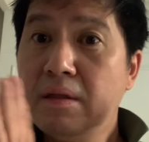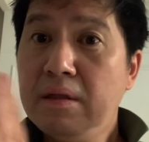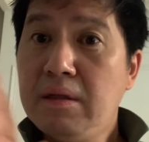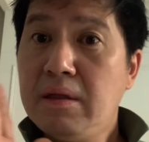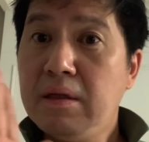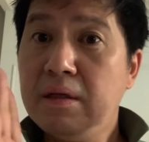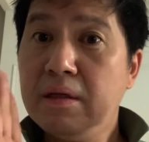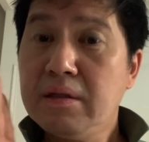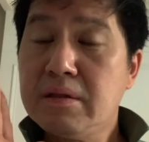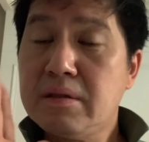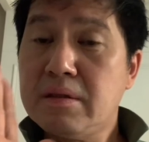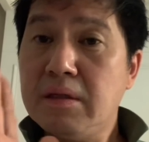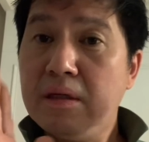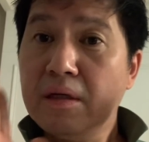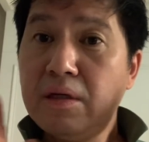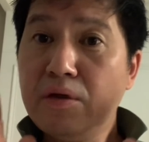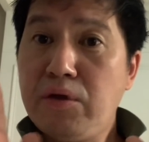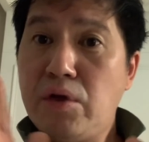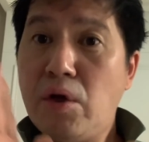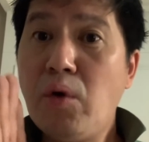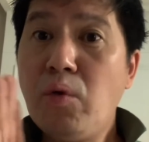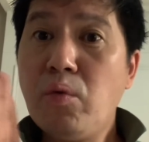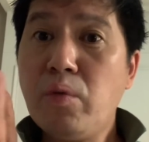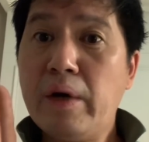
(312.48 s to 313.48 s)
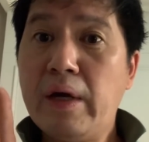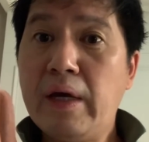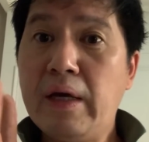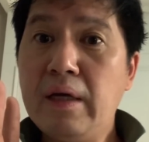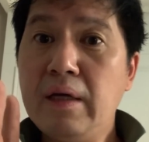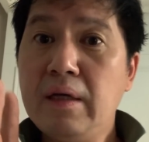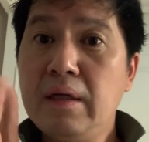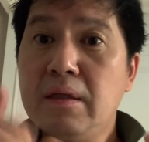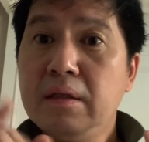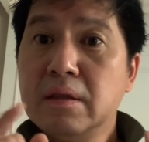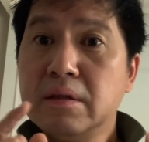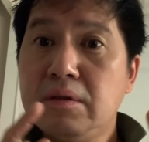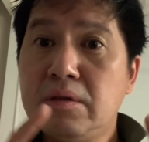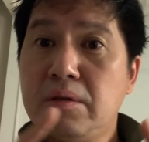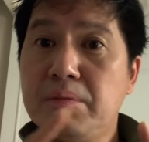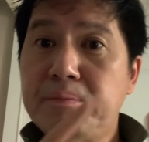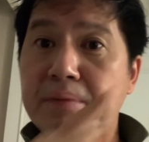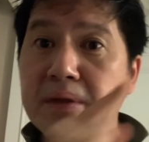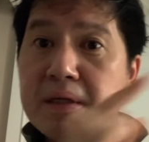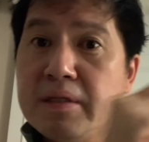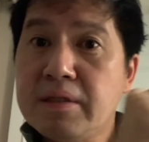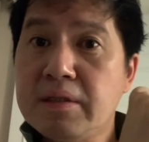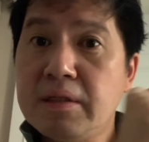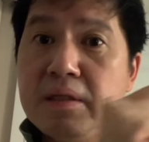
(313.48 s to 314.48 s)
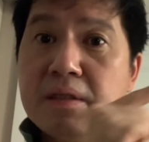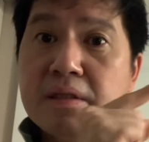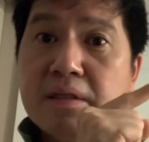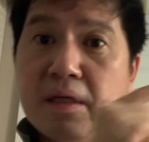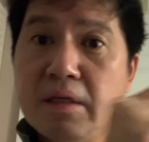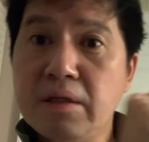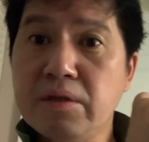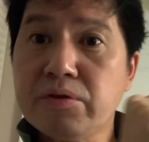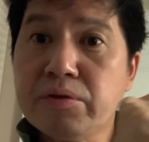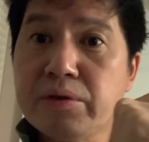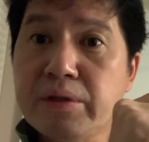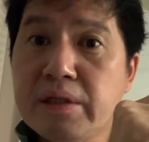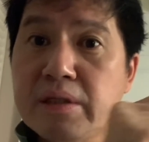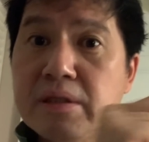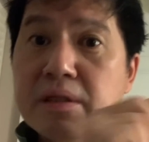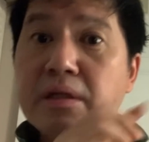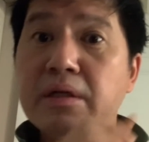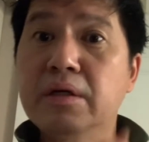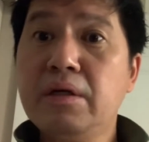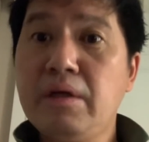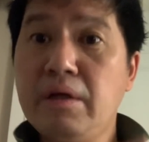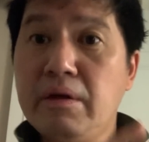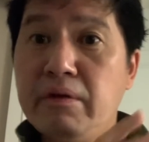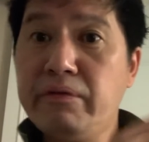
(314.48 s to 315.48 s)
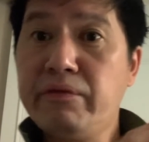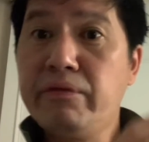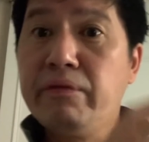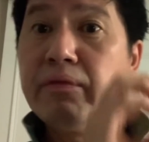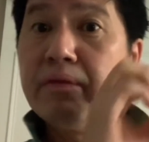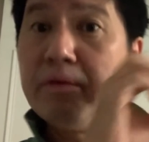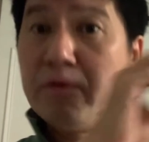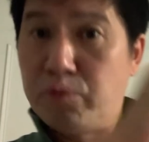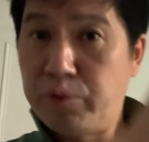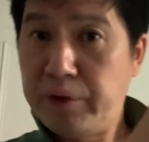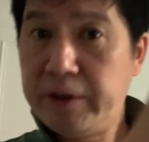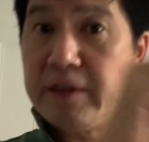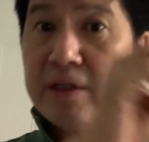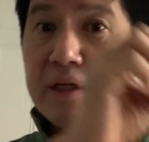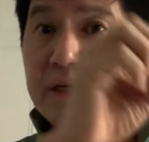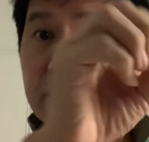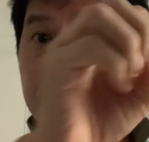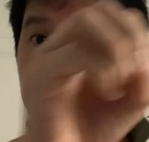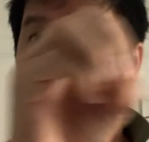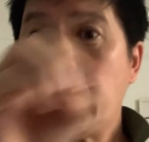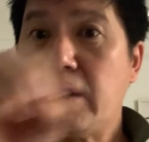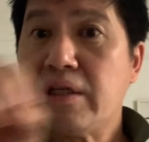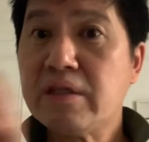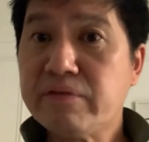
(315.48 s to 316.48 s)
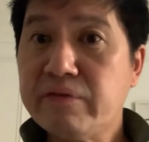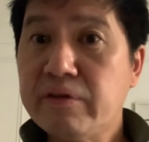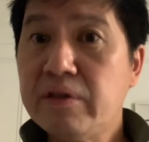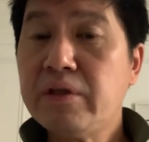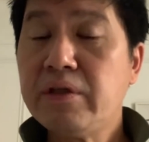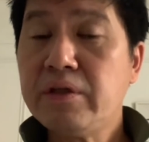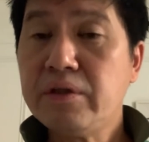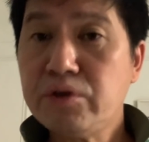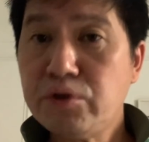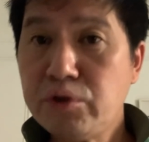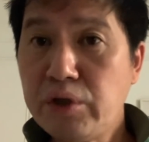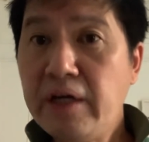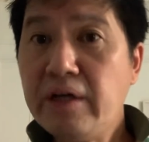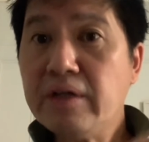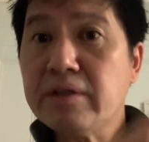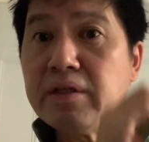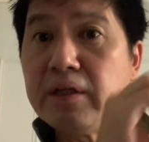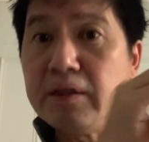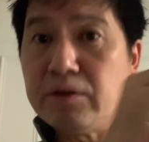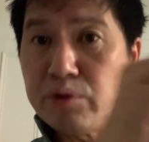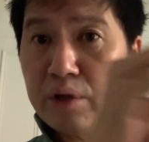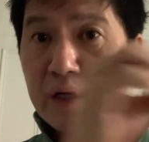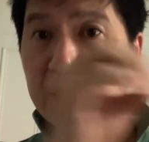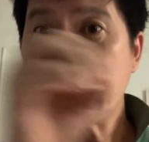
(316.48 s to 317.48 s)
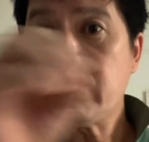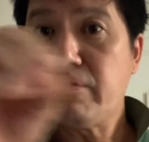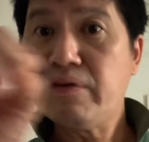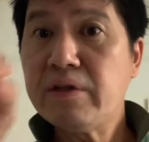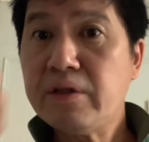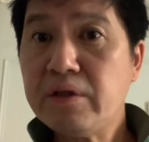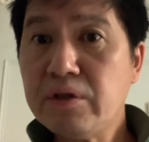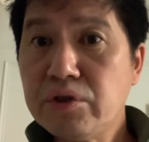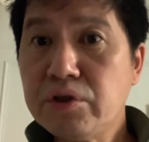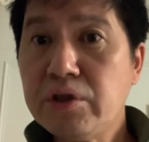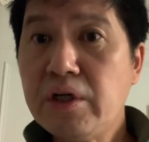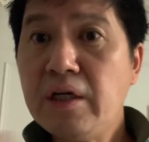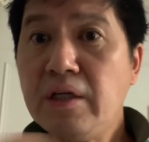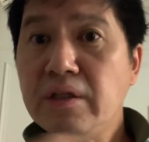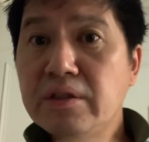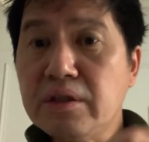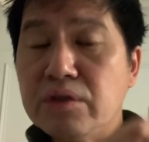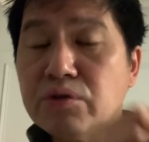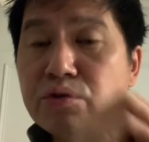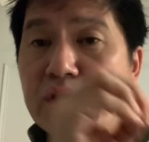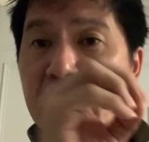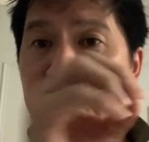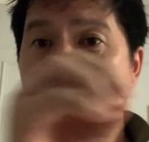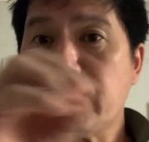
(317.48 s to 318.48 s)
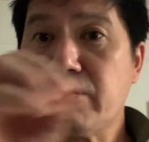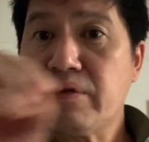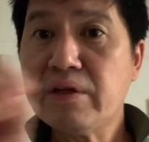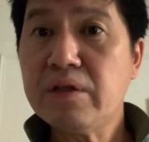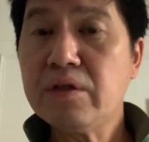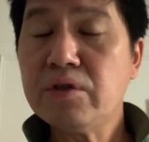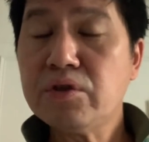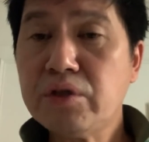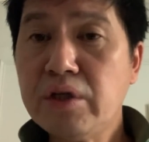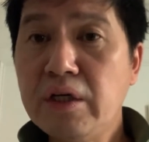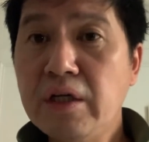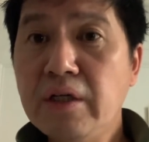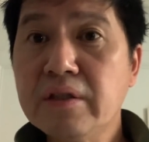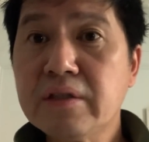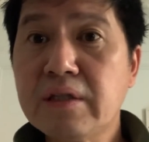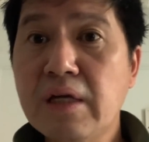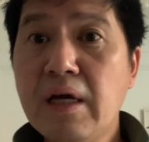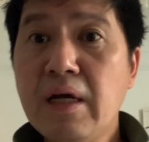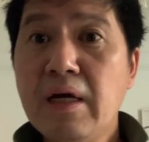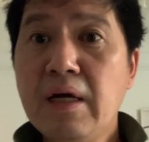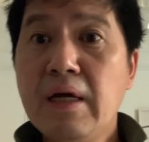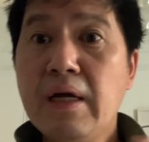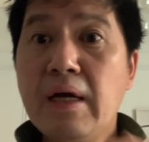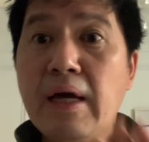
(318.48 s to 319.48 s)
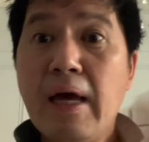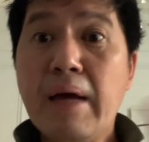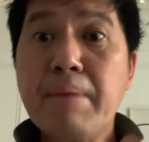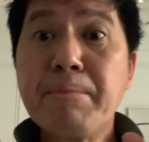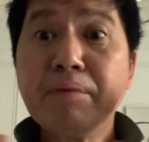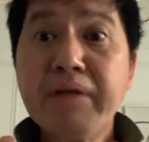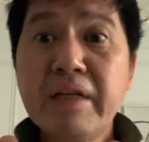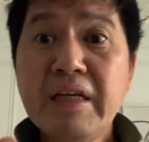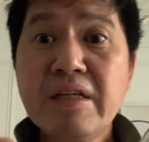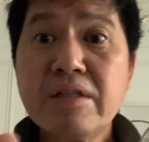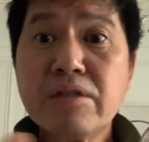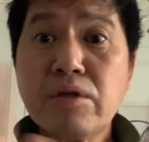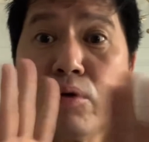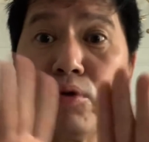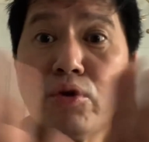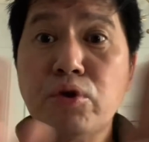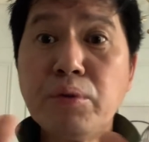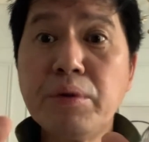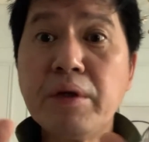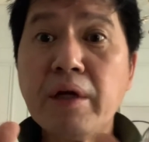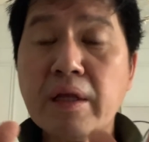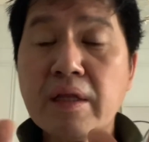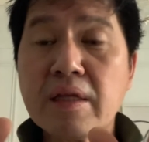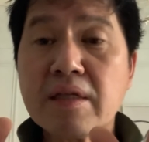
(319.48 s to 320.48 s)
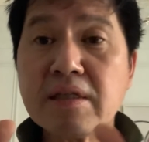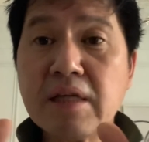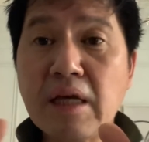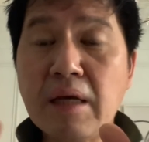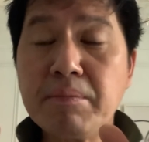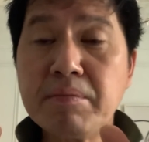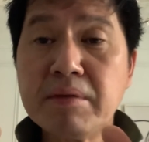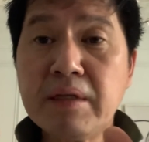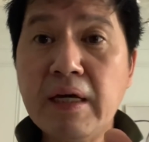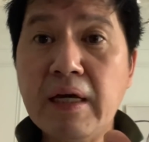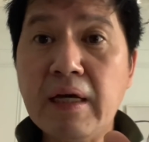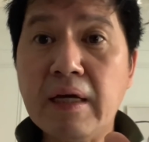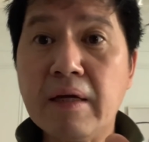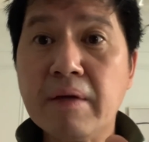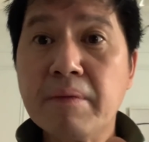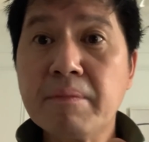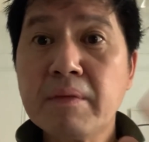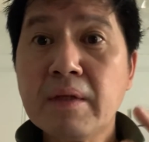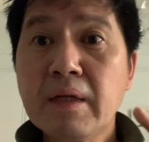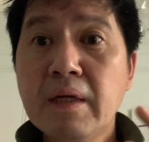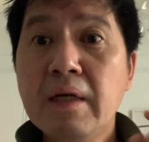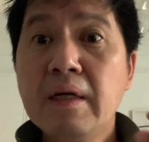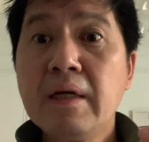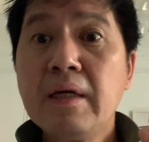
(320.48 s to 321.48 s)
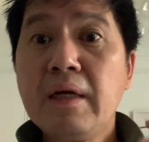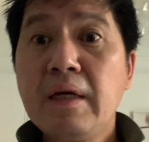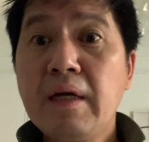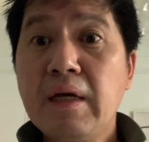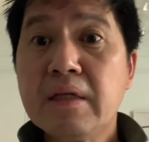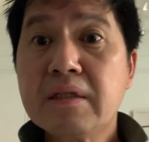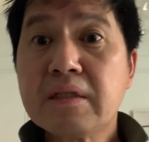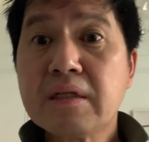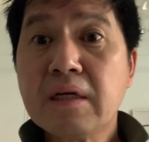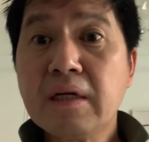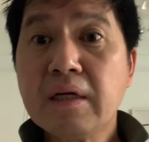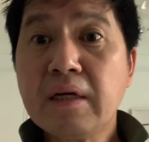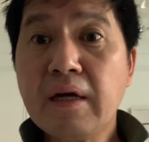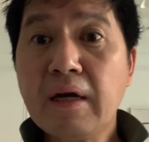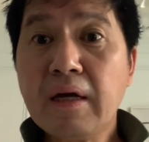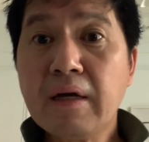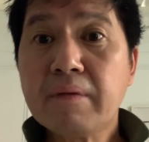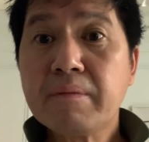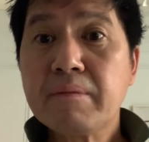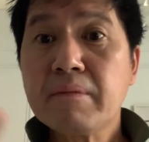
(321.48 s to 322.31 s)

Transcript: It is in no way to Big C's interest if retail transfer their shares and transfer their shares and transfer their shares. And please don't do it on the same day. It's gonna...